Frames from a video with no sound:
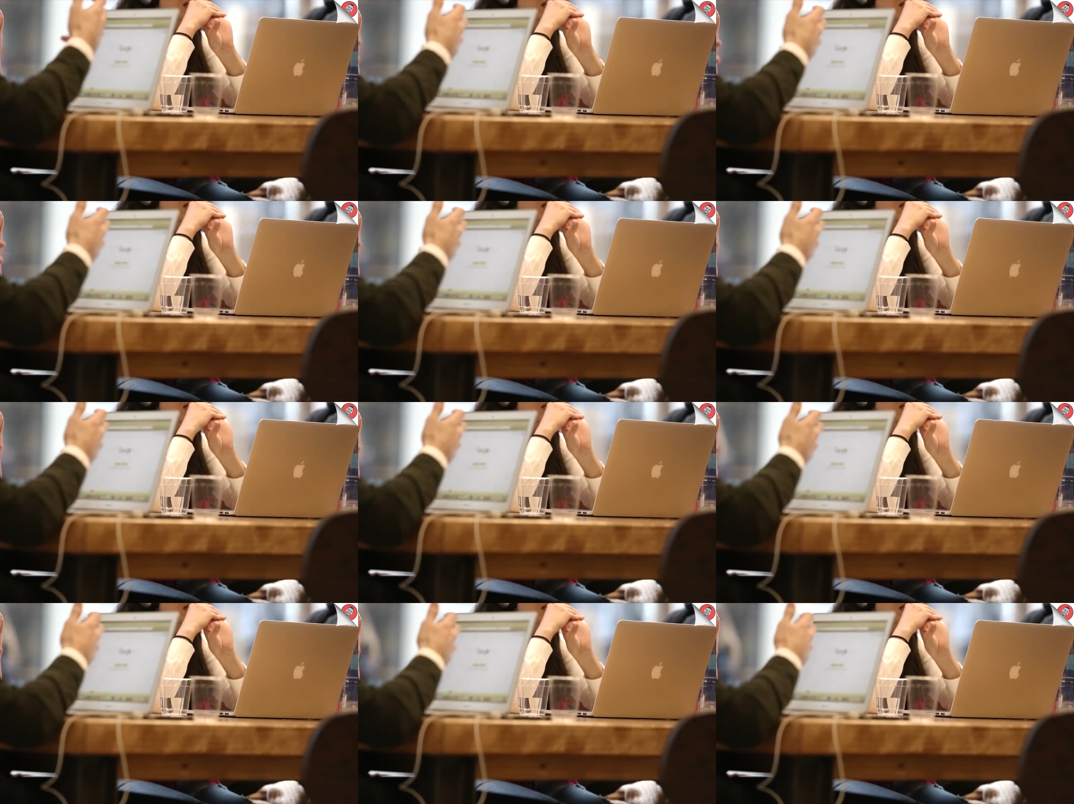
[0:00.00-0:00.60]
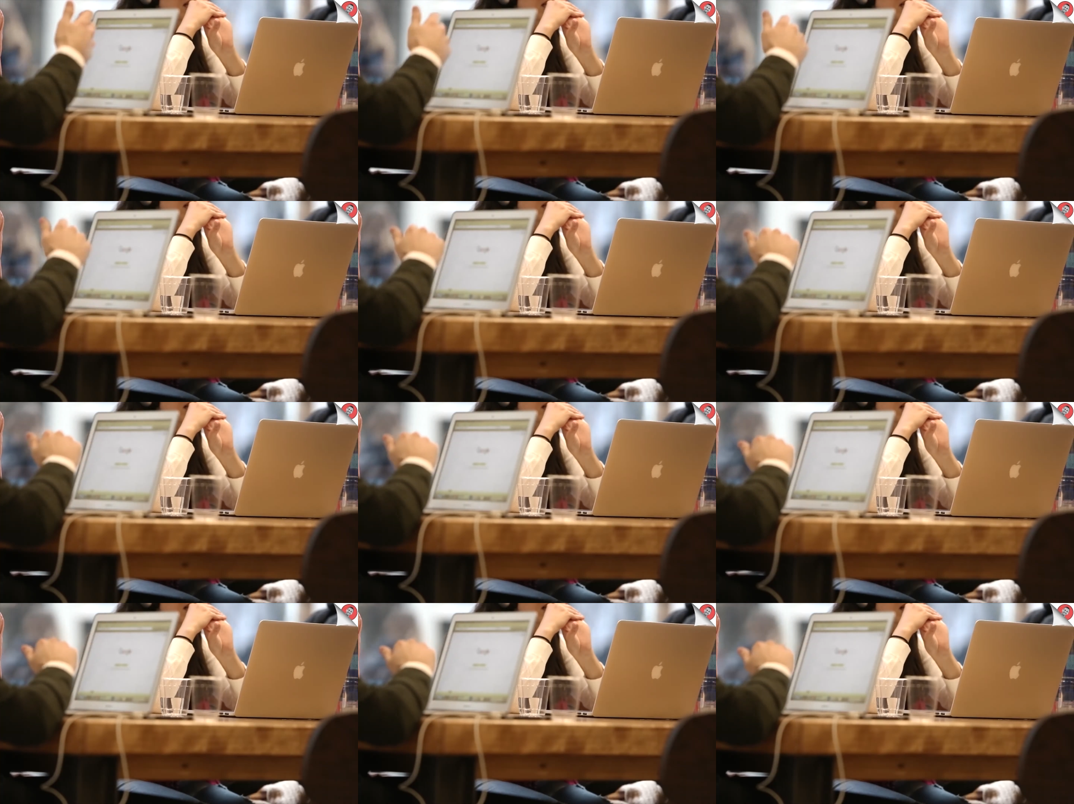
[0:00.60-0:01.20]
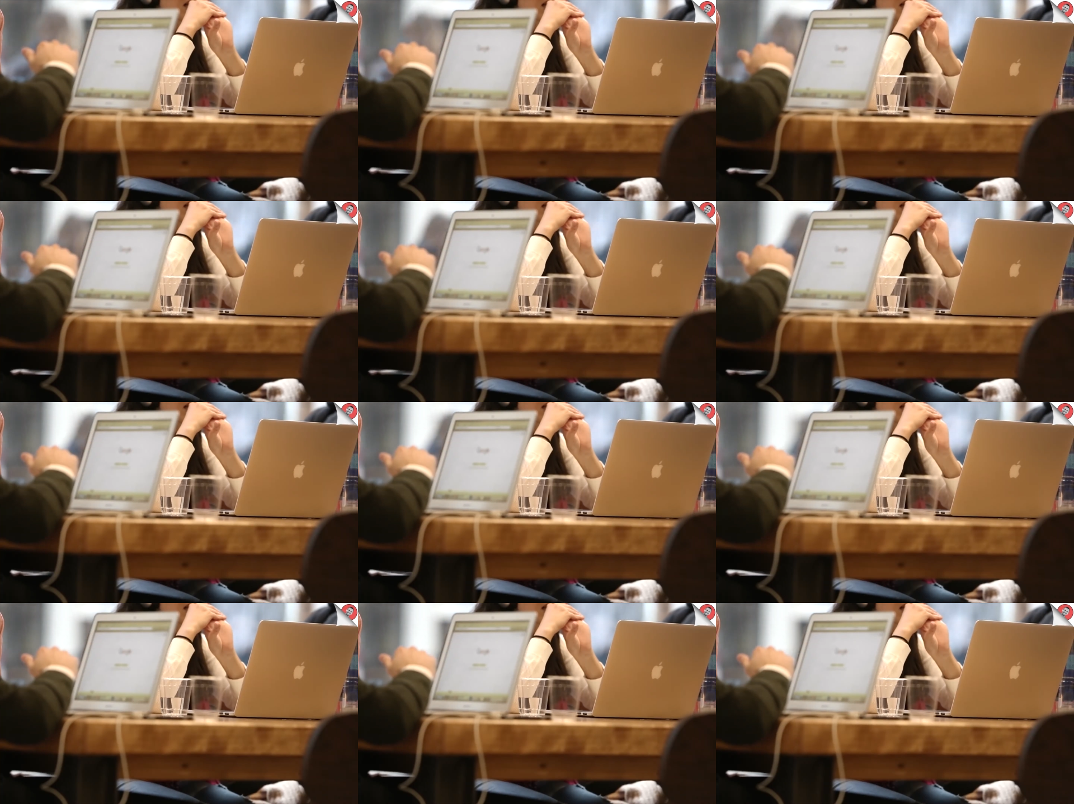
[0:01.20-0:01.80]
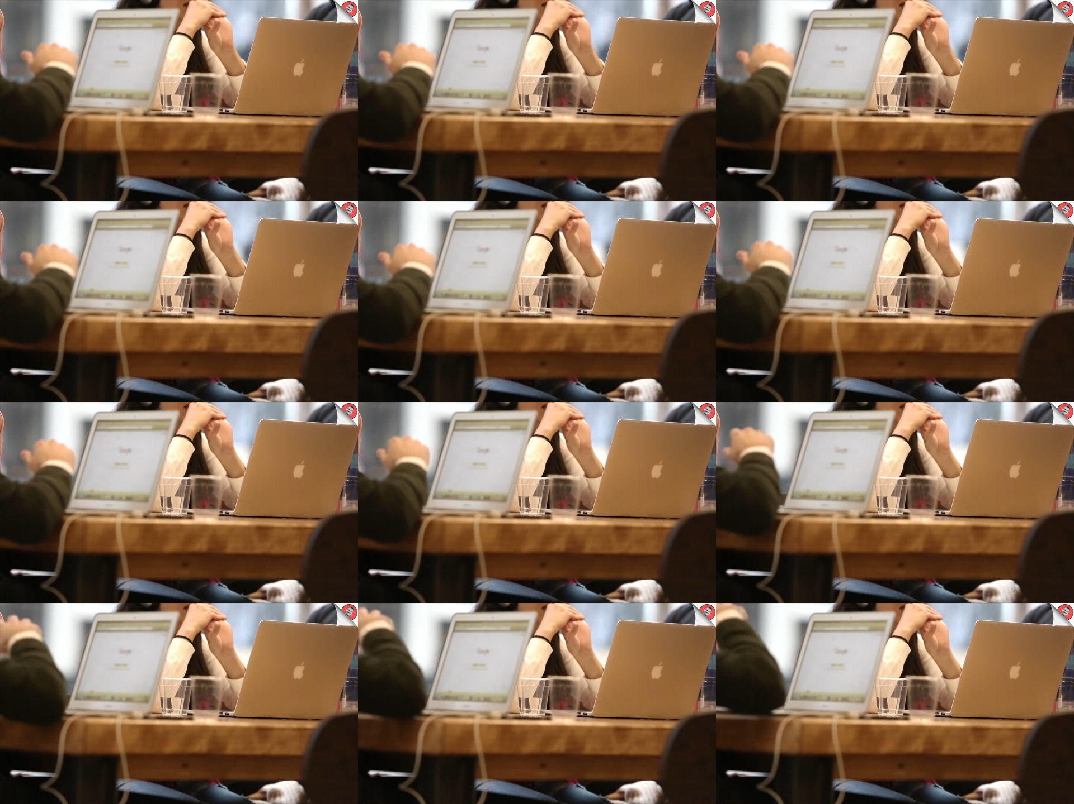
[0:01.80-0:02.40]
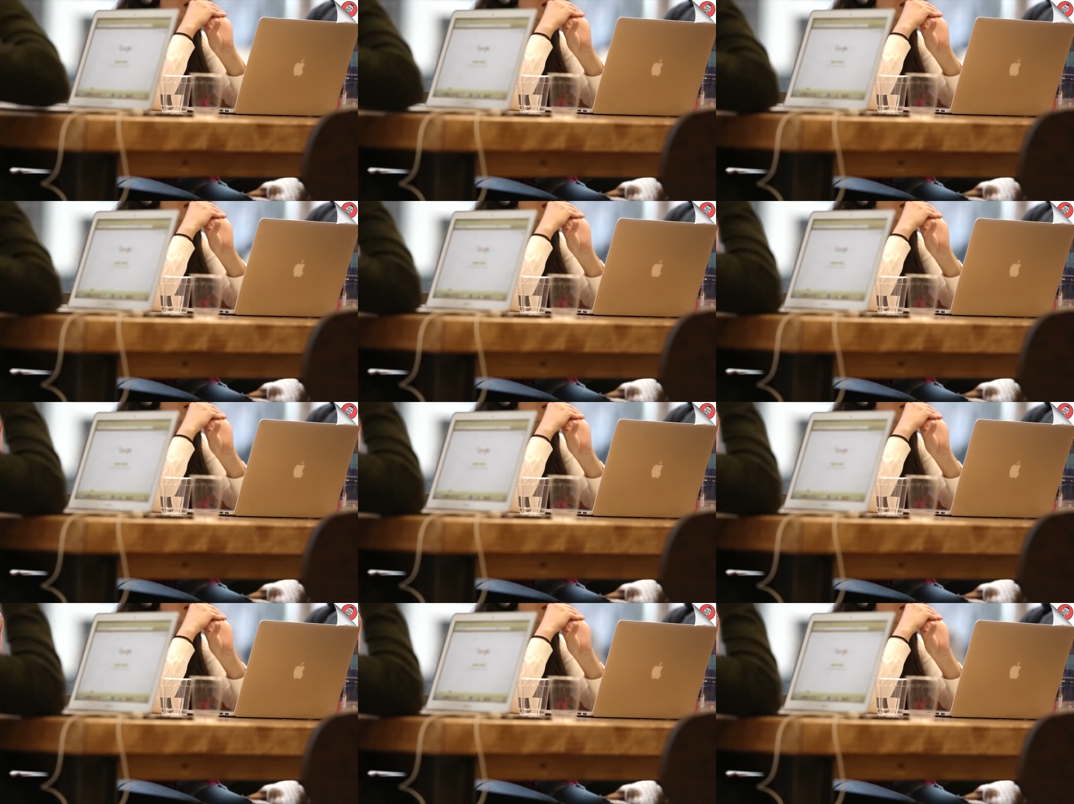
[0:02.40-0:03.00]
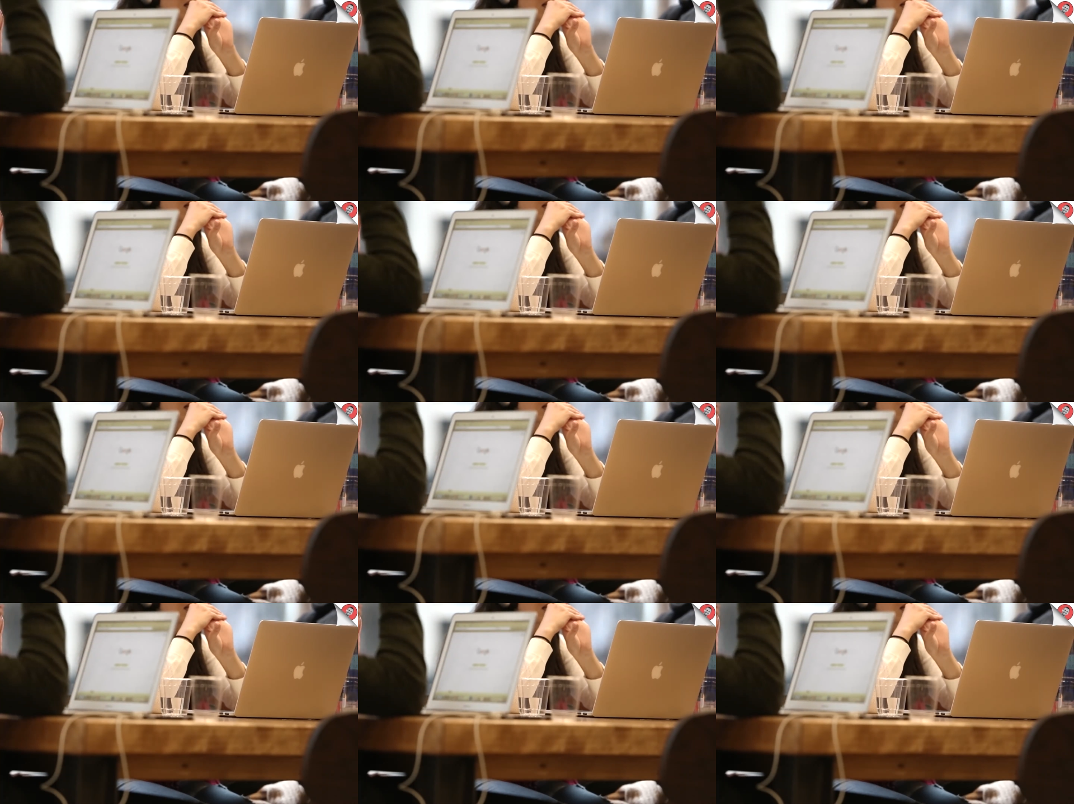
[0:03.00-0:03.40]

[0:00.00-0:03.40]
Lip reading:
(no speaker visible)